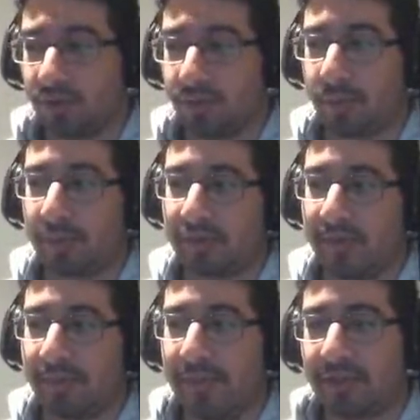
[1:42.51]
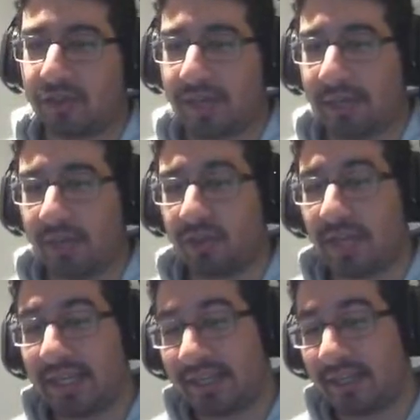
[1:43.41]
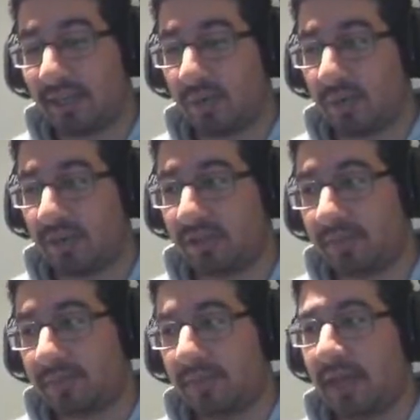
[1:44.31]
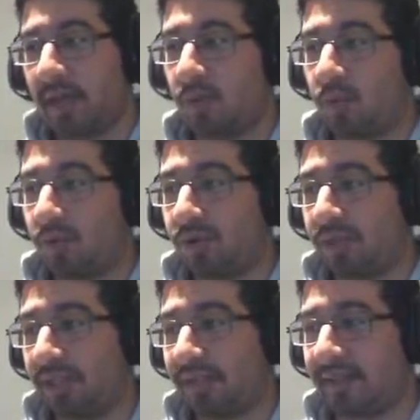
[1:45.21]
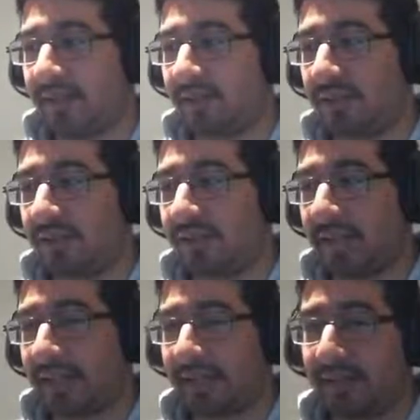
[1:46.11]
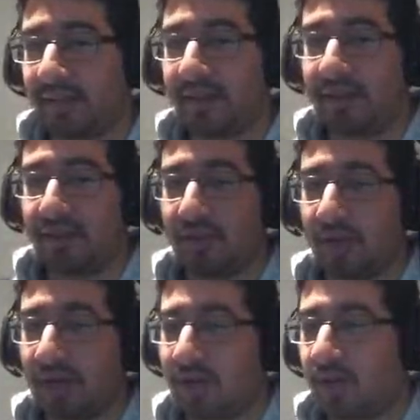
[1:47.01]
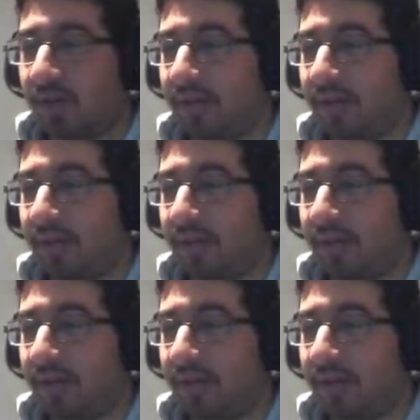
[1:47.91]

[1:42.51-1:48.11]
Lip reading: So purple is that magic damage taken increase, and orange is that stacking dot.